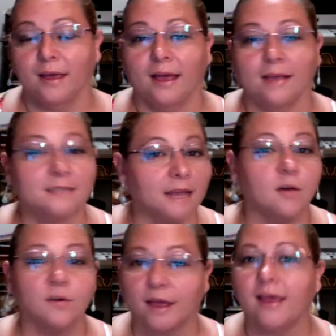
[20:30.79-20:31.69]
and say,
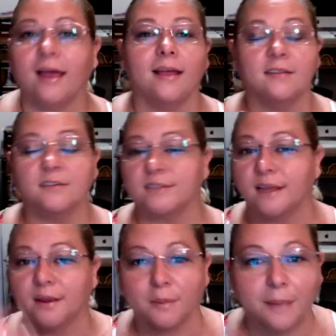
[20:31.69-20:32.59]
okay, I understand
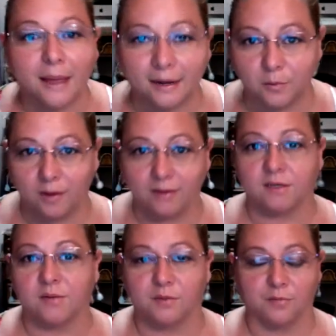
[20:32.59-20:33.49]
everybody wants
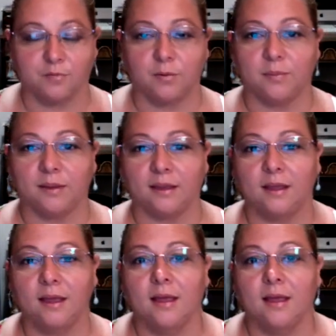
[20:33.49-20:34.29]
something from me.